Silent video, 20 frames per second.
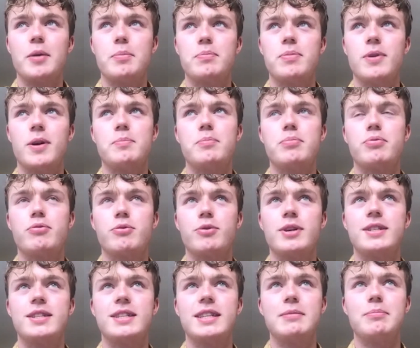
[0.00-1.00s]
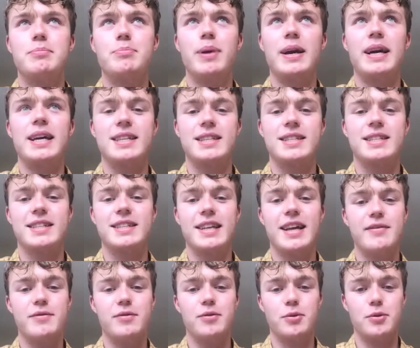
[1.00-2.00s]
a pretty base
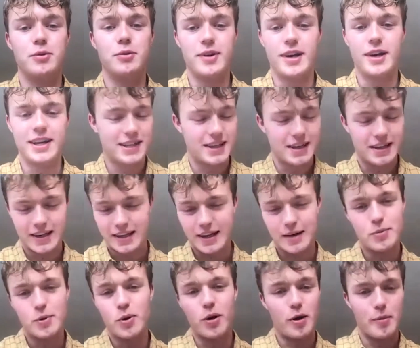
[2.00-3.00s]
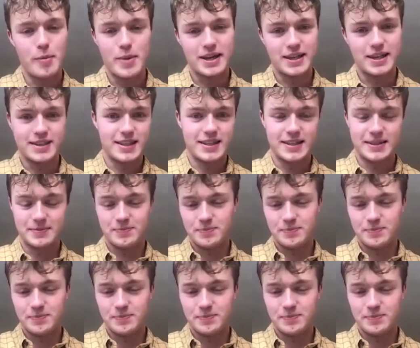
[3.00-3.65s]
level. I'm not amazing.